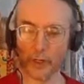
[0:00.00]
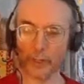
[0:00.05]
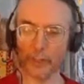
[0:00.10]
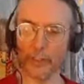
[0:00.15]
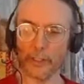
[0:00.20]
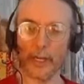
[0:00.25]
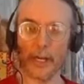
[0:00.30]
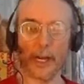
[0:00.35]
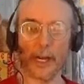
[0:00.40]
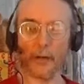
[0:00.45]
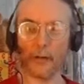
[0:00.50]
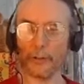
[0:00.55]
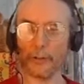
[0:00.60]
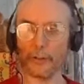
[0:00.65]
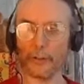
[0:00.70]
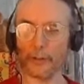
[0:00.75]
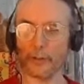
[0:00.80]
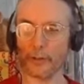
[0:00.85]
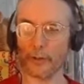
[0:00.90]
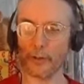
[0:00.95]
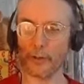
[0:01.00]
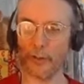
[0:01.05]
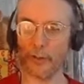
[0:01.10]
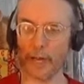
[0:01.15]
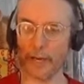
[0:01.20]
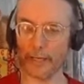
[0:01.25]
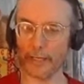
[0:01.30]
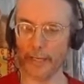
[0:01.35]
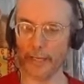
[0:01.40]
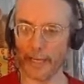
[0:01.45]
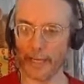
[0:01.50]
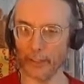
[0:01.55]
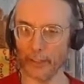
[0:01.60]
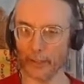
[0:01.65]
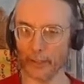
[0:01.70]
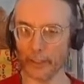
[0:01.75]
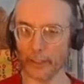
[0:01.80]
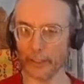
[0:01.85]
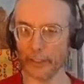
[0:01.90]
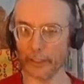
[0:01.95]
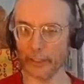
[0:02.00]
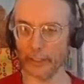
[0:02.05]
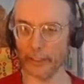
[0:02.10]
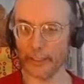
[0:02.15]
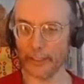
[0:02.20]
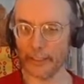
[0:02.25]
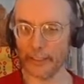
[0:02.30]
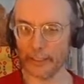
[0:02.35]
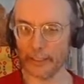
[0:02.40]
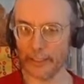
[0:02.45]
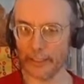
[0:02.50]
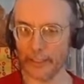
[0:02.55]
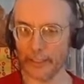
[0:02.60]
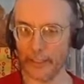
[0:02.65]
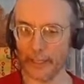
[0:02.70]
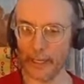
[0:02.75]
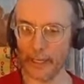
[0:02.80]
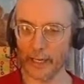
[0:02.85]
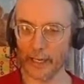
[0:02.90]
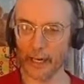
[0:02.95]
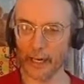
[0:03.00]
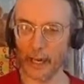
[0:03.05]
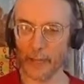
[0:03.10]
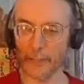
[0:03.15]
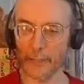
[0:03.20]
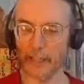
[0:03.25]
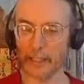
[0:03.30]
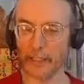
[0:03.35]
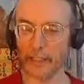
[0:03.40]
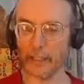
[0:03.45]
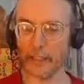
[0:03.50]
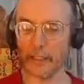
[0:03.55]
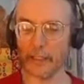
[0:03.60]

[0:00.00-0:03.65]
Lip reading: yeah. I don't even get to the radicality. Yeah. I mean,